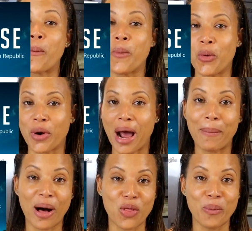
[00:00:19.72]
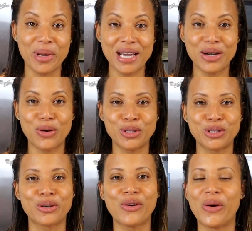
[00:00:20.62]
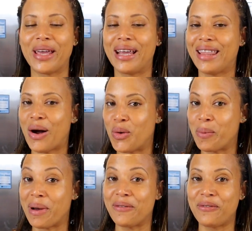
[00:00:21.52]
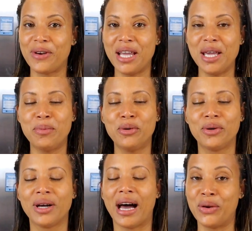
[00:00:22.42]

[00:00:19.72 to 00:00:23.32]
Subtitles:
more about Dominican culture, go ahead and download my free ebook,